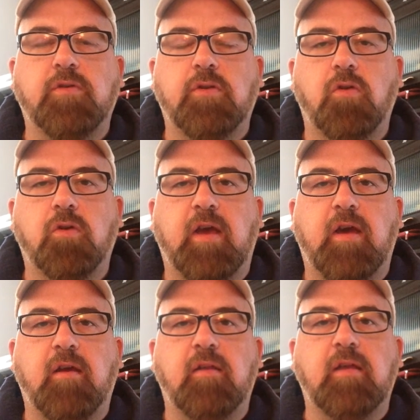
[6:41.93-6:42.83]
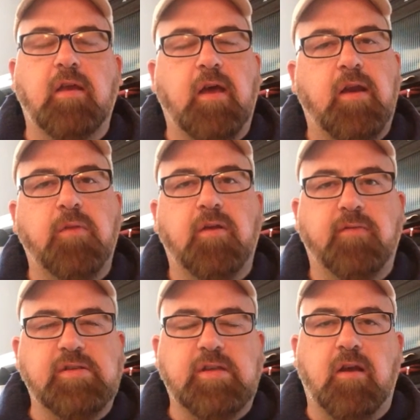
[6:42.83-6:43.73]
to look at in the Anatomy and
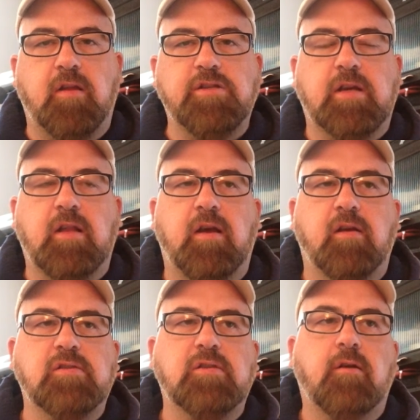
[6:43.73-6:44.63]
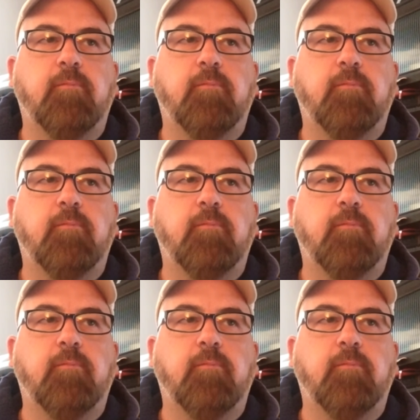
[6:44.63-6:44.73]
Physiology class.